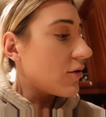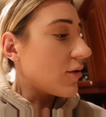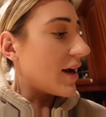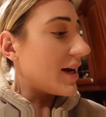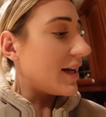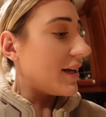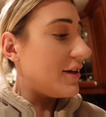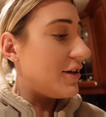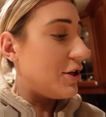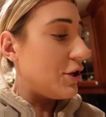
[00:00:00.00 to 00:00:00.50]
So I
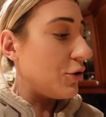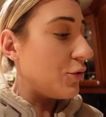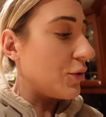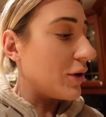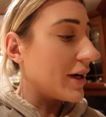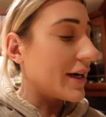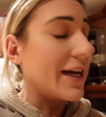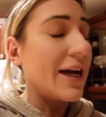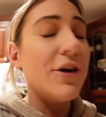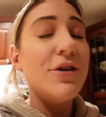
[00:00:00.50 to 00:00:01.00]
did two
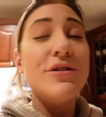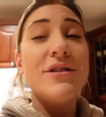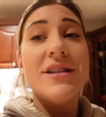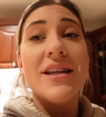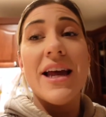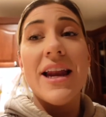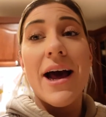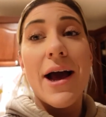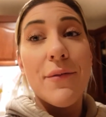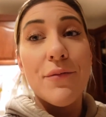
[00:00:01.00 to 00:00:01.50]
workouts
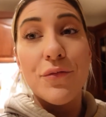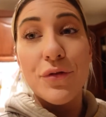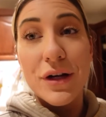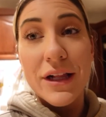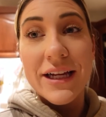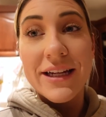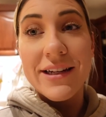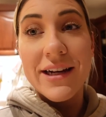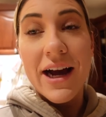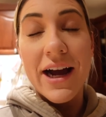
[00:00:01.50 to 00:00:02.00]
and I'm
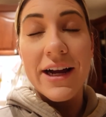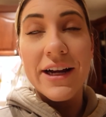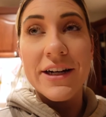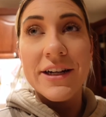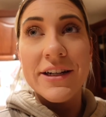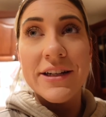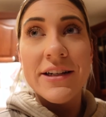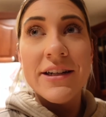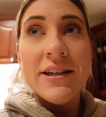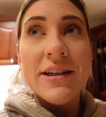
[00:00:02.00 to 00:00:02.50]
really
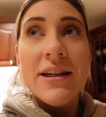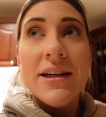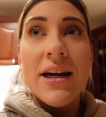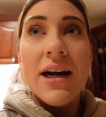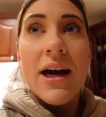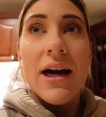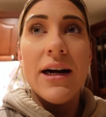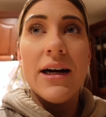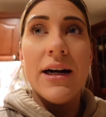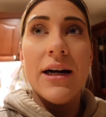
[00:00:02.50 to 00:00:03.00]
tired.
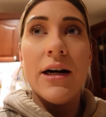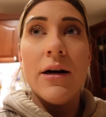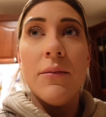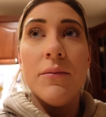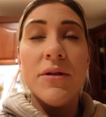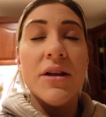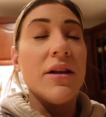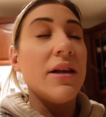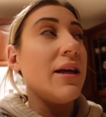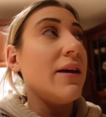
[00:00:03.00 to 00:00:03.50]
Um,
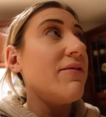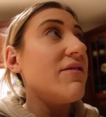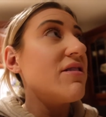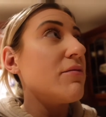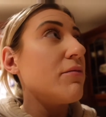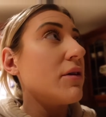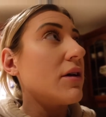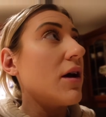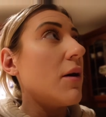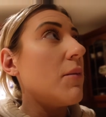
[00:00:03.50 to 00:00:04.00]
the Leafs
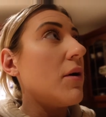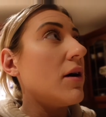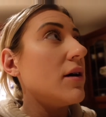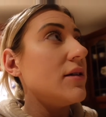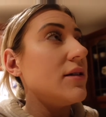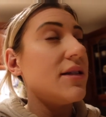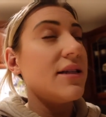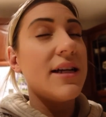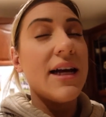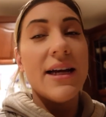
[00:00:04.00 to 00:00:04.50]
come
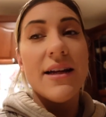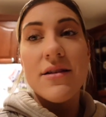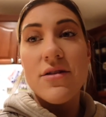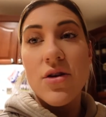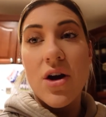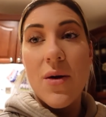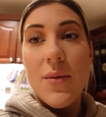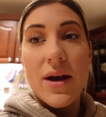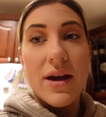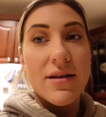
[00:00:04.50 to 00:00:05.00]
on tonight,
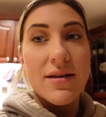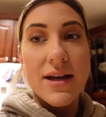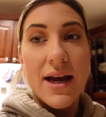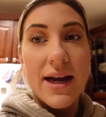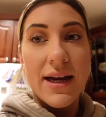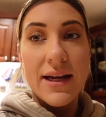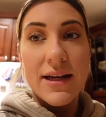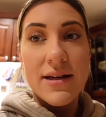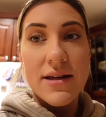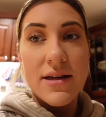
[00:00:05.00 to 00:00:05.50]
so I'm
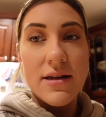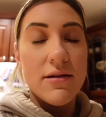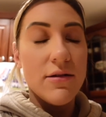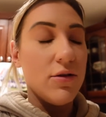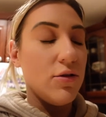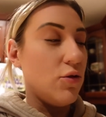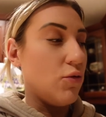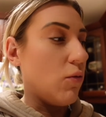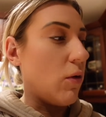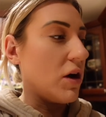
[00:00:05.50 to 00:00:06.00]
excited to
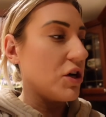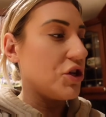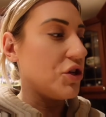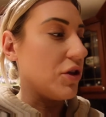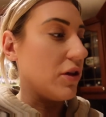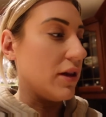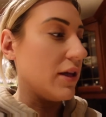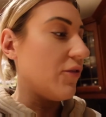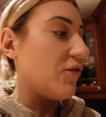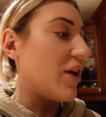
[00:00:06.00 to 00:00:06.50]
watch
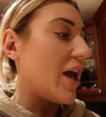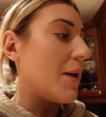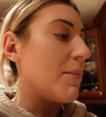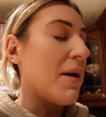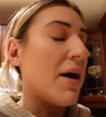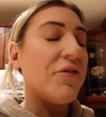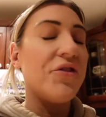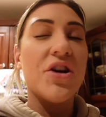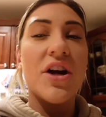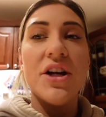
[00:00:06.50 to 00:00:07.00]
the Leaf game
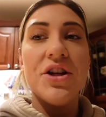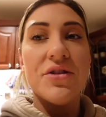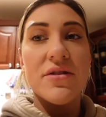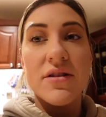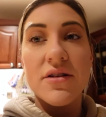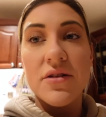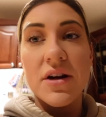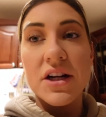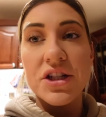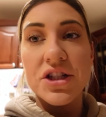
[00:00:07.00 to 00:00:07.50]
after I
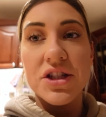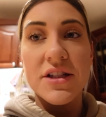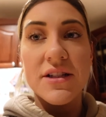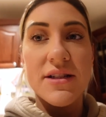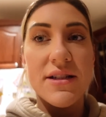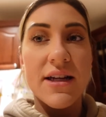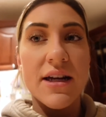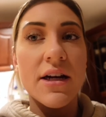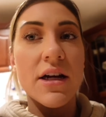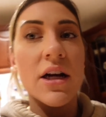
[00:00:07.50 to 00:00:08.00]
just crush this
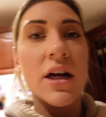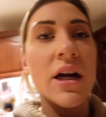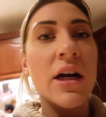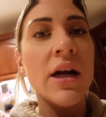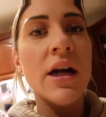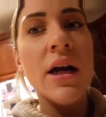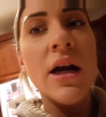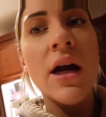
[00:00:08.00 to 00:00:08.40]
dinner.